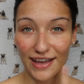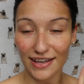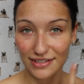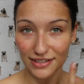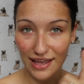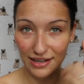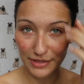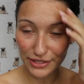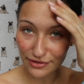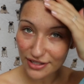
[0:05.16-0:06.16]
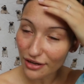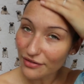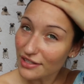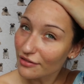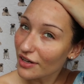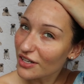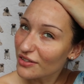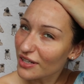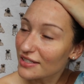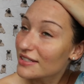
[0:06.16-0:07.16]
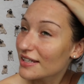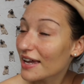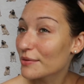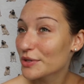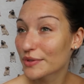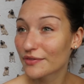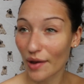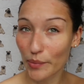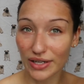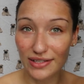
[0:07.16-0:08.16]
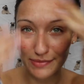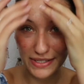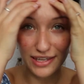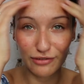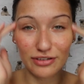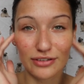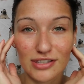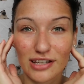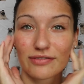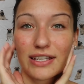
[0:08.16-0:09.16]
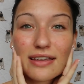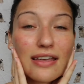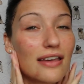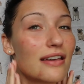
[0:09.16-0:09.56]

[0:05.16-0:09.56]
had an LMS resurfacing facial yesterday, which was fabulous and my skin feels lovely,